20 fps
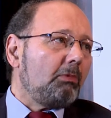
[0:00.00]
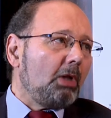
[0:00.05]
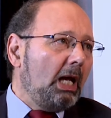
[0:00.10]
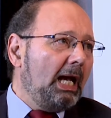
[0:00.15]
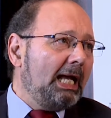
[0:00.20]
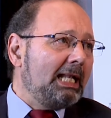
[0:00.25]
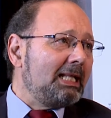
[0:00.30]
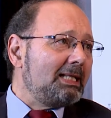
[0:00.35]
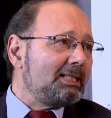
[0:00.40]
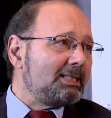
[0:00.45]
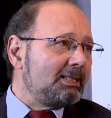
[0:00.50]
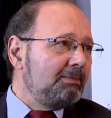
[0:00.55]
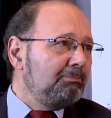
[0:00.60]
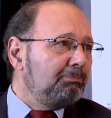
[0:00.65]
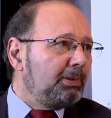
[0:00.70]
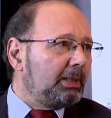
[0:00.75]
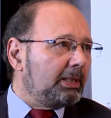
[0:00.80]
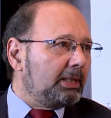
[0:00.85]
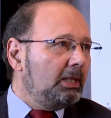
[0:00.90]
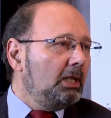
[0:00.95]
And this
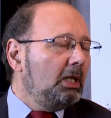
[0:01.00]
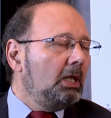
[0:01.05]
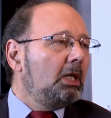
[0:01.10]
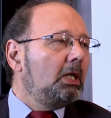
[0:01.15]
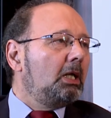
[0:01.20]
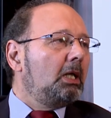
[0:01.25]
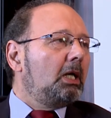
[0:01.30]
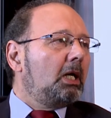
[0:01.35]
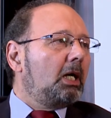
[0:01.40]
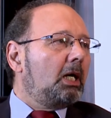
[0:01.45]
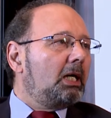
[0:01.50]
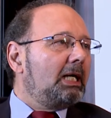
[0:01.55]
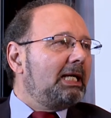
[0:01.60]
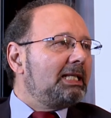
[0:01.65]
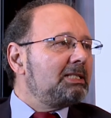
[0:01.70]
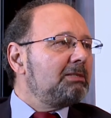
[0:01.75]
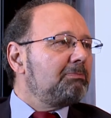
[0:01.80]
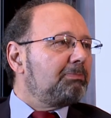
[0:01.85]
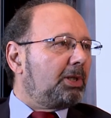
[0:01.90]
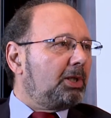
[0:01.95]
simply uh,
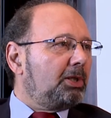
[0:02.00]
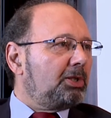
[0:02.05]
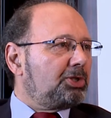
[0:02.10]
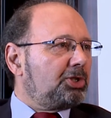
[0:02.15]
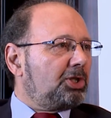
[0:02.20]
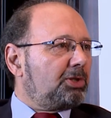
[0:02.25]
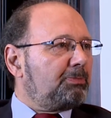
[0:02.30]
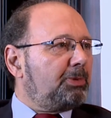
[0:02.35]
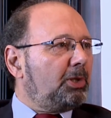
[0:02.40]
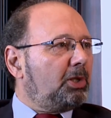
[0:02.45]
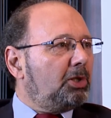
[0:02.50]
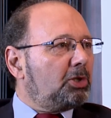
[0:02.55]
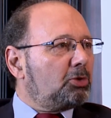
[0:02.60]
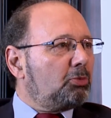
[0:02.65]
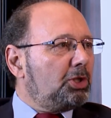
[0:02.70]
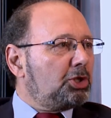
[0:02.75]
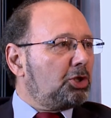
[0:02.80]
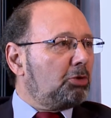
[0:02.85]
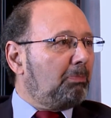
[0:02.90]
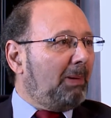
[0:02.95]
isn't because just because
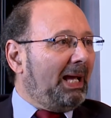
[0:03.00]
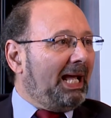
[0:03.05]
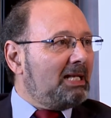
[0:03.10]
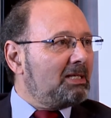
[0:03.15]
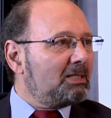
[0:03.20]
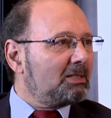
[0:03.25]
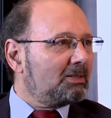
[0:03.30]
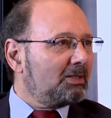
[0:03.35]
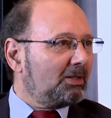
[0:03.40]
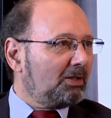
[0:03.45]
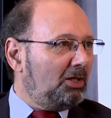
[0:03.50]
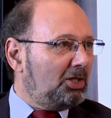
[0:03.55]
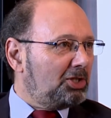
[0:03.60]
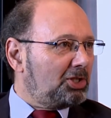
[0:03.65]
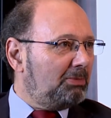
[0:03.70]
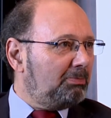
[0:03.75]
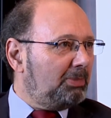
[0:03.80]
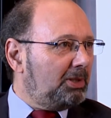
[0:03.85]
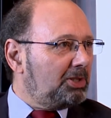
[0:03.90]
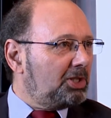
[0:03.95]
we should pander to
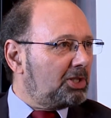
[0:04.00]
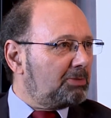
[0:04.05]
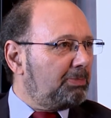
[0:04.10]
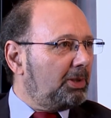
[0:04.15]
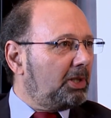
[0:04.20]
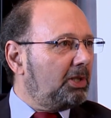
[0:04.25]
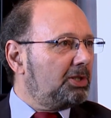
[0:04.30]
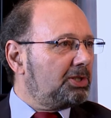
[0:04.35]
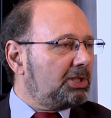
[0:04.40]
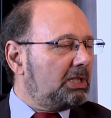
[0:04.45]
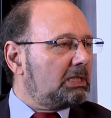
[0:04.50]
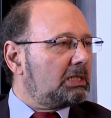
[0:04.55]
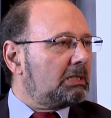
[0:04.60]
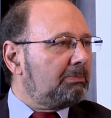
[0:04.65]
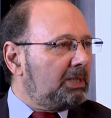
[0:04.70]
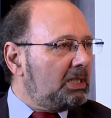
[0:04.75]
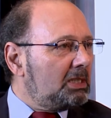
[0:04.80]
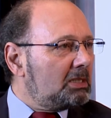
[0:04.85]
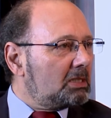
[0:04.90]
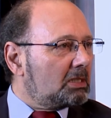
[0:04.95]
Russia, but just because it
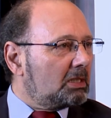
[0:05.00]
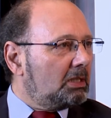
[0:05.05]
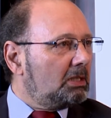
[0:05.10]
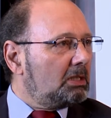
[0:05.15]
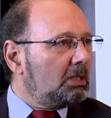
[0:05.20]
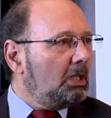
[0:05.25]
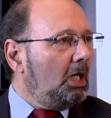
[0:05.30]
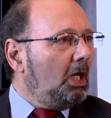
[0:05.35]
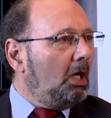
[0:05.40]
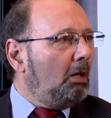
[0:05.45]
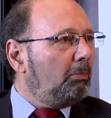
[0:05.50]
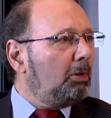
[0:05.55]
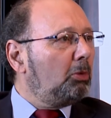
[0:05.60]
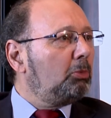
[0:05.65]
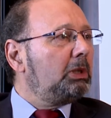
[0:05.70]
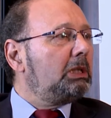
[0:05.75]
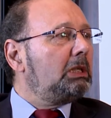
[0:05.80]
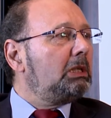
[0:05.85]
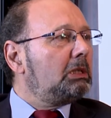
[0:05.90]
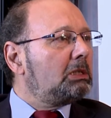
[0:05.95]
demands it. But
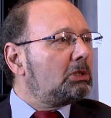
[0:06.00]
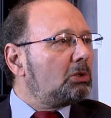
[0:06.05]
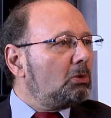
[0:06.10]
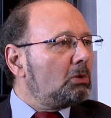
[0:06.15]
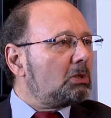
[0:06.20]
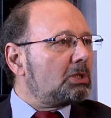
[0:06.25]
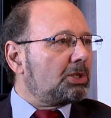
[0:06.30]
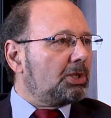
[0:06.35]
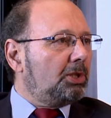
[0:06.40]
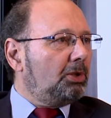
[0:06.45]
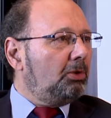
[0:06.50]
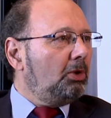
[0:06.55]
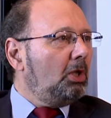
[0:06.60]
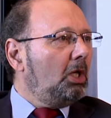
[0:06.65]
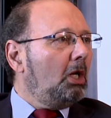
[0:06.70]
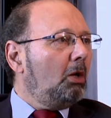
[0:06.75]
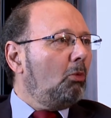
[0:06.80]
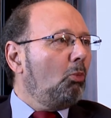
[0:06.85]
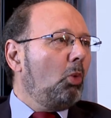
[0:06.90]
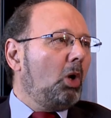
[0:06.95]
we, it's also,
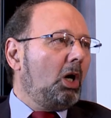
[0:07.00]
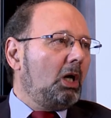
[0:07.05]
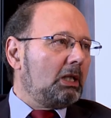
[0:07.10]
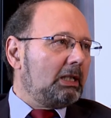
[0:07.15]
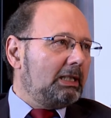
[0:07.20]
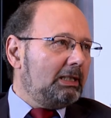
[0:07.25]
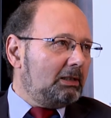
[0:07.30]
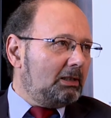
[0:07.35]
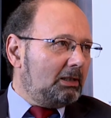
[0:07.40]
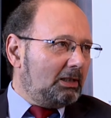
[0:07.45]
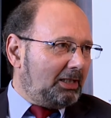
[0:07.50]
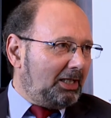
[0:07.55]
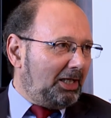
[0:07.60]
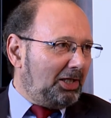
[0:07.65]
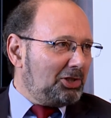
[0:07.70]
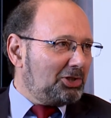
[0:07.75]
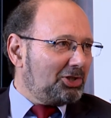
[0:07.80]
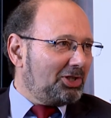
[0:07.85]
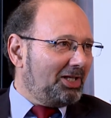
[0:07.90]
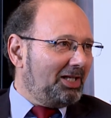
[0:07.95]
while
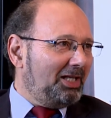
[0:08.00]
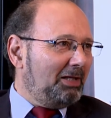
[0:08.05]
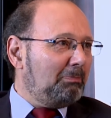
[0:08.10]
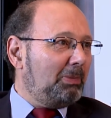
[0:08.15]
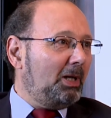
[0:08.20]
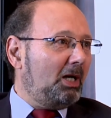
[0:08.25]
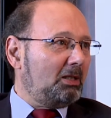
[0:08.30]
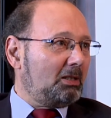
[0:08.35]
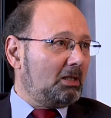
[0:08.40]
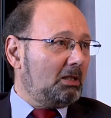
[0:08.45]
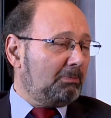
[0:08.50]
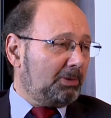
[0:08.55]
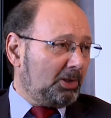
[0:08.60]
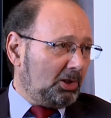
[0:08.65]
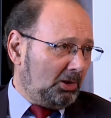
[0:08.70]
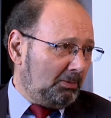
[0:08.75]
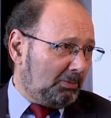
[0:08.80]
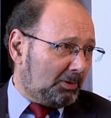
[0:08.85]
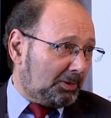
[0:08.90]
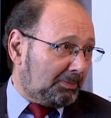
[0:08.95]
occasionally part of the
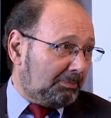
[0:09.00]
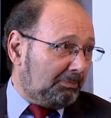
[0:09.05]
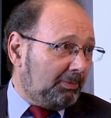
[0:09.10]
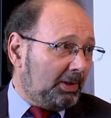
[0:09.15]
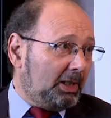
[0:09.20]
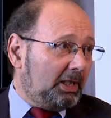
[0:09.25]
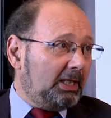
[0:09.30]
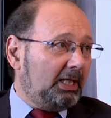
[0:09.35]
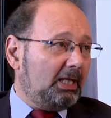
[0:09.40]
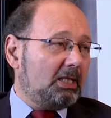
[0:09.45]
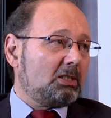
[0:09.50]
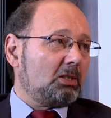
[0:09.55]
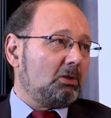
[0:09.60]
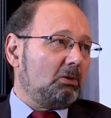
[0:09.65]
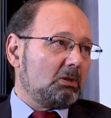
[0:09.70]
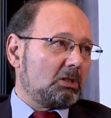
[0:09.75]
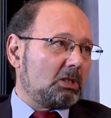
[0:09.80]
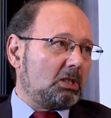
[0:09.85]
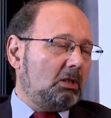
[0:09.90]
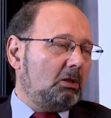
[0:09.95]
problem, it is
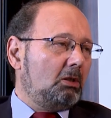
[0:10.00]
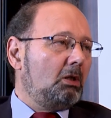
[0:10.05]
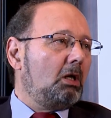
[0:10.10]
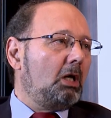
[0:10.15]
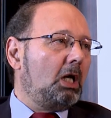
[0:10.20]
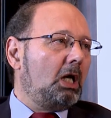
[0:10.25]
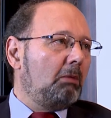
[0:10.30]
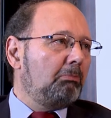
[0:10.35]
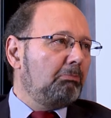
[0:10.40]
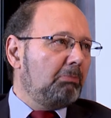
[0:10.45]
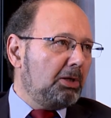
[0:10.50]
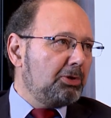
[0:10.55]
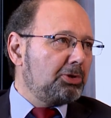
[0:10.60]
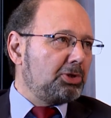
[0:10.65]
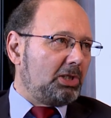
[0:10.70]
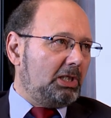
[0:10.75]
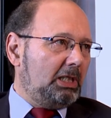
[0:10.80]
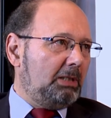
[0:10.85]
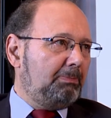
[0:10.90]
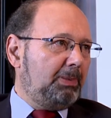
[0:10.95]
also uh,
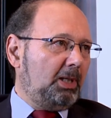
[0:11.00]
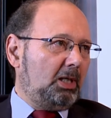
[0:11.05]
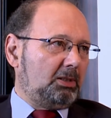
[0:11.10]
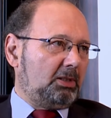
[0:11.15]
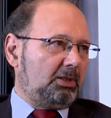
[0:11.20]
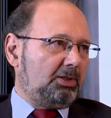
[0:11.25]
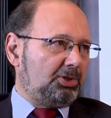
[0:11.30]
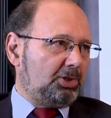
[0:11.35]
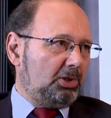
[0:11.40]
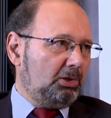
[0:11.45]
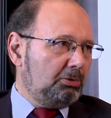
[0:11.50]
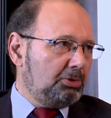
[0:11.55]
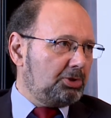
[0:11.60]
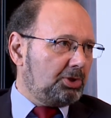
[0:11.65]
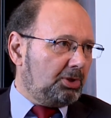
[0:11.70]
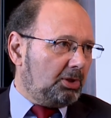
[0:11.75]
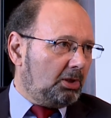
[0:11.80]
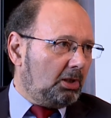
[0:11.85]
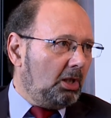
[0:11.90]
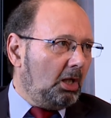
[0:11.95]
mostly part of the
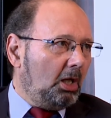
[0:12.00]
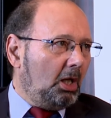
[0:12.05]
solution.